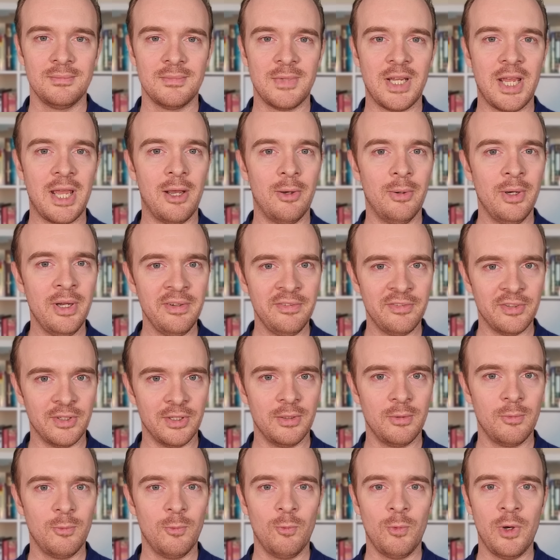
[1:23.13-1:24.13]

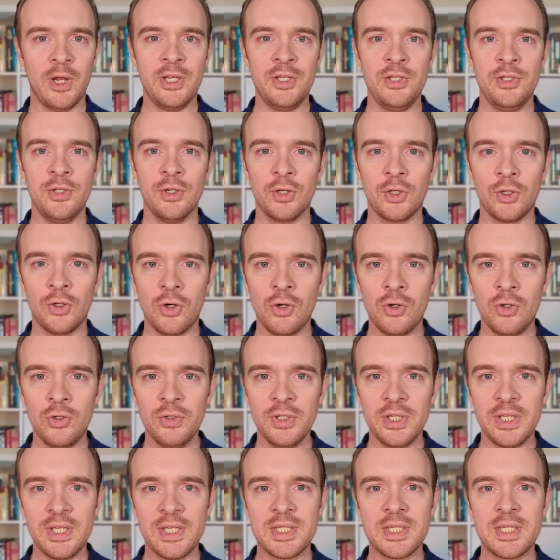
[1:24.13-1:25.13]
However, when your goal
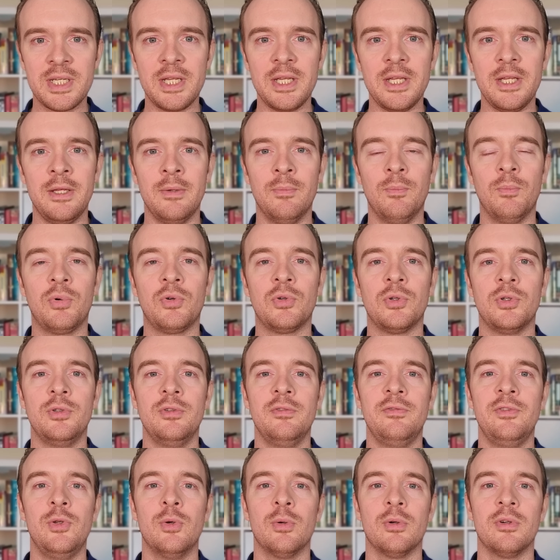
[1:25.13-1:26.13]
is to
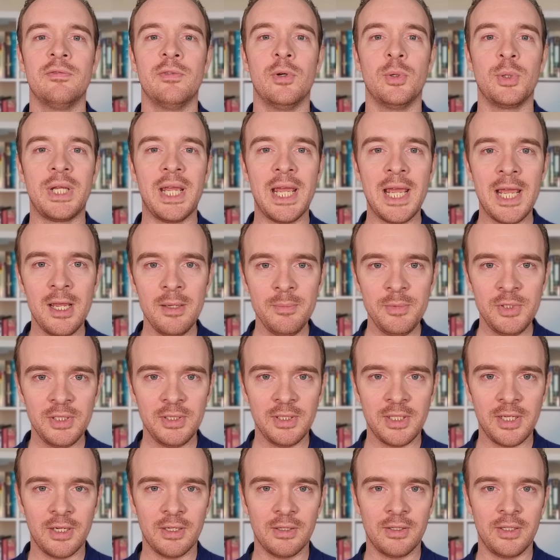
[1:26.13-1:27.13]
improve your
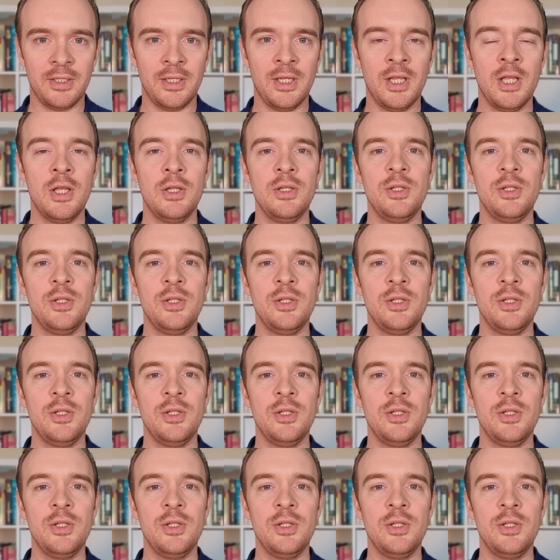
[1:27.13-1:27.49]
vocabulary,